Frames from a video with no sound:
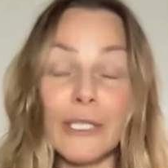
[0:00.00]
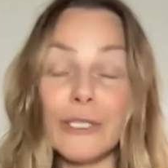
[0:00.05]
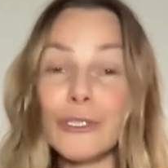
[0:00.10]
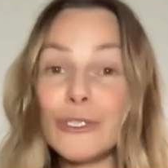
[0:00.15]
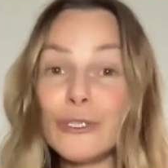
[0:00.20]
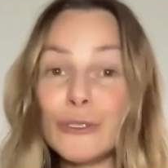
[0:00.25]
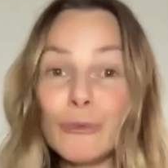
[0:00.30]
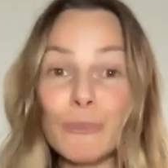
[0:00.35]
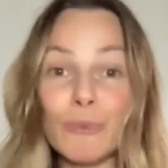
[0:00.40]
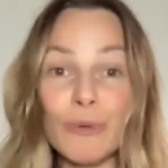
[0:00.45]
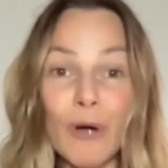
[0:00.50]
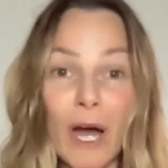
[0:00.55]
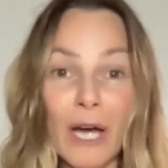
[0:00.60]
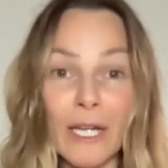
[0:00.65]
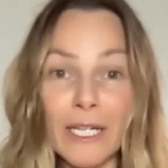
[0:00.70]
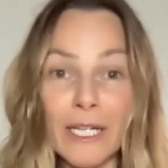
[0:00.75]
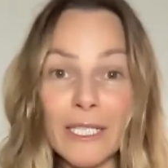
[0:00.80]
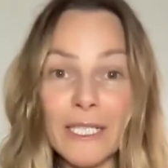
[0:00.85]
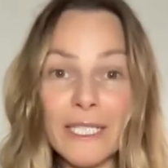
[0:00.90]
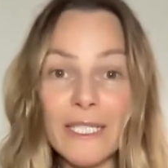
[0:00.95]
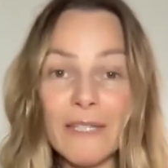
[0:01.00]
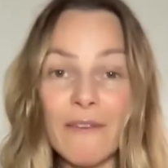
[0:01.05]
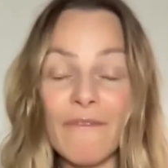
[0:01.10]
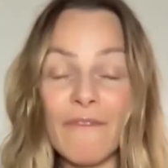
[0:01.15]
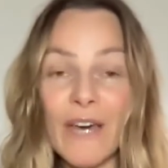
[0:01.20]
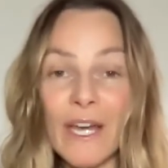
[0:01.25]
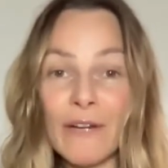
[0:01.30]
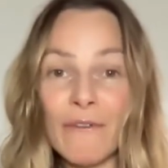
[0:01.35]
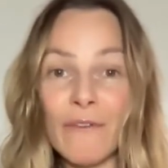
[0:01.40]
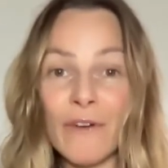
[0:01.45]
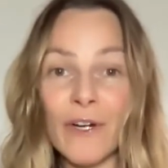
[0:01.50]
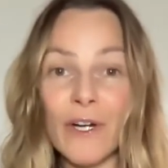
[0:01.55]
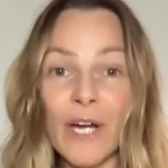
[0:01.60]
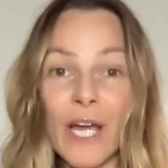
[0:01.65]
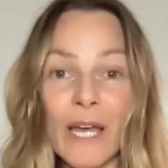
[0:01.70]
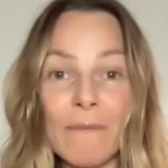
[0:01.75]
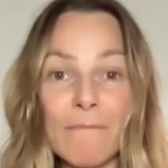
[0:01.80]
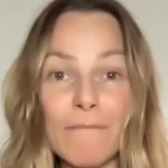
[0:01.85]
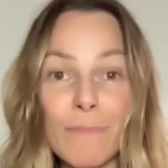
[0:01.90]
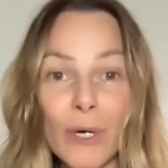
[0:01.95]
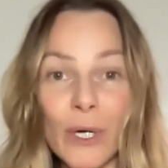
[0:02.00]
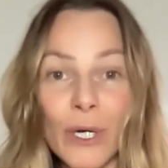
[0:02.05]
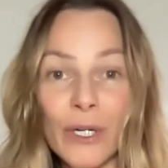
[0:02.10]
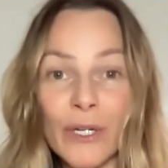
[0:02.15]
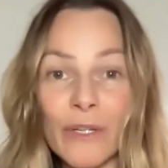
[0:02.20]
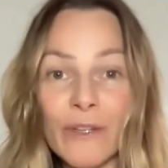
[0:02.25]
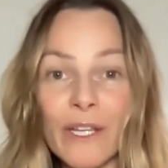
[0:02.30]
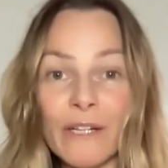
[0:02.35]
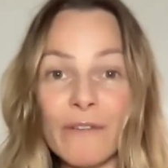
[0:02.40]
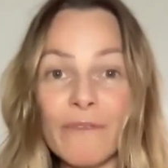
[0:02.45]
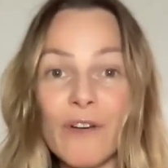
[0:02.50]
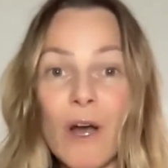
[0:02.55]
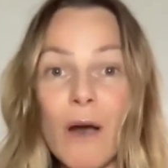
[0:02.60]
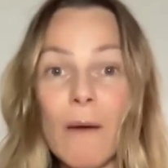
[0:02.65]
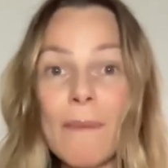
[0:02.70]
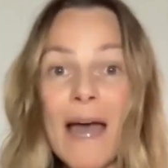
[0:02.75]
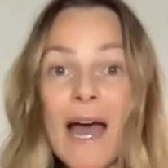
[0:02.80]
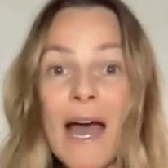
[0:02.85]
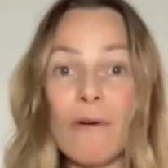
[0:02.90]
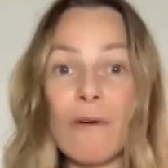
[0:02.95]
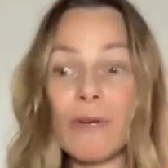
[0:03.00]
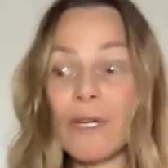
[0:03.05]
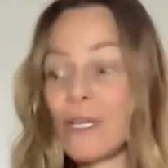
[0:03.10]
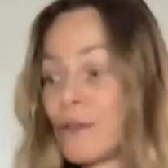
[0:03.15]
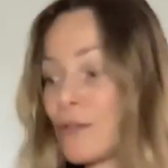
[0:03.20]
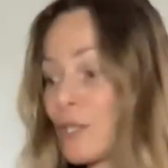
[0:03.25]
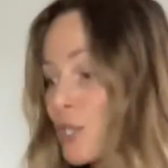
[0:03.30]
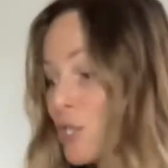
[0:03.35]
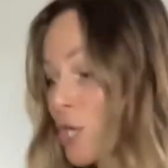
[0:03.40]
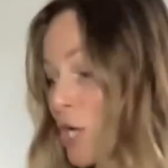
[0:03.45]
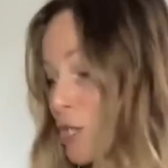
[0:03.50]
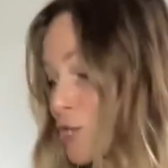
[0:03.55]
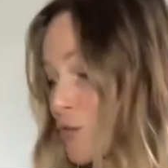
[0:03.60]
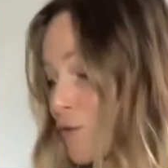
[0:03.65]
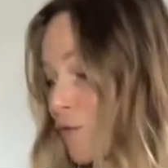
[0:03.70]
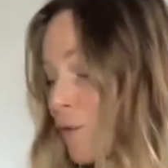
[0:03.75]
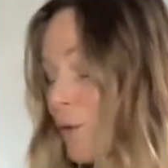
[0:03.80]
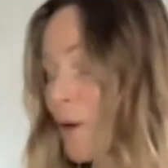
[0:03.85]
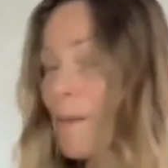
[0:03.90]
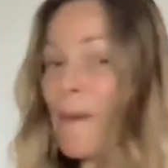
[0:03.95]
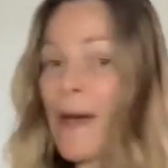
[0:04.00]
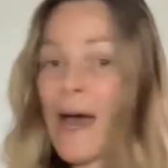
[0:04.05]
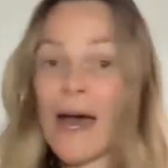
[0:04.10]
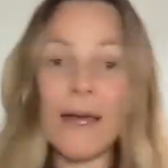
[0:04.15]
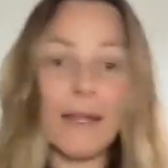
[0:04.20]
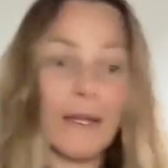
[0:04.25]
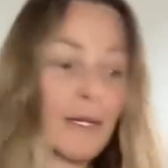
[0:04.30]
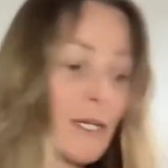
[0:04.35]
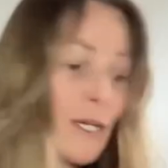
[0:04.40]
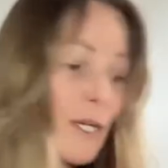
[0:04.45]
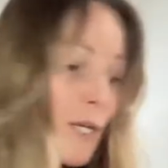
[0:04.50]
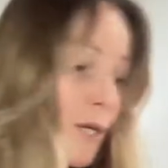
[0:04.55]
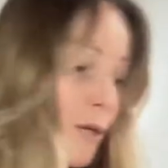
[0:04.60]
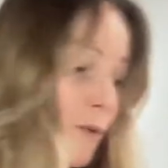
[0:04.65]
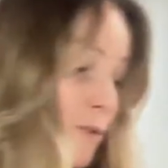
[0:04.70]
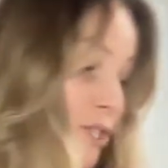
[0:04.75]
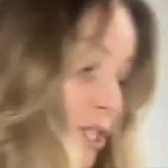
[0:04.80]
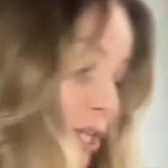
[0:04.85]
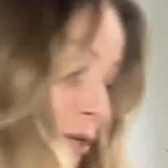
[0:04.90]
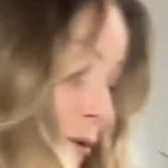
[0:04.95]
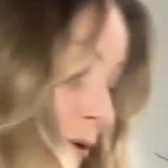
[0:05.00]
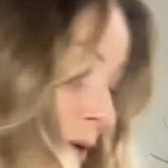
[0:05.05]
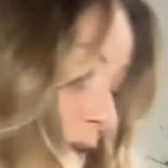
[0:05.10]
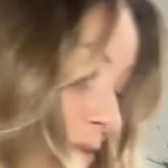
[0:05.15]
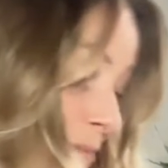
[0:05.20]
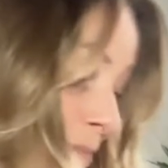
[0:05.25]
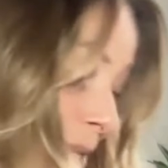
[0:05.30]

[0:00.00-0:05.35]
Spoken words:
new products, Vetiver and Myrrh, that have come out in the touch format, which I don't have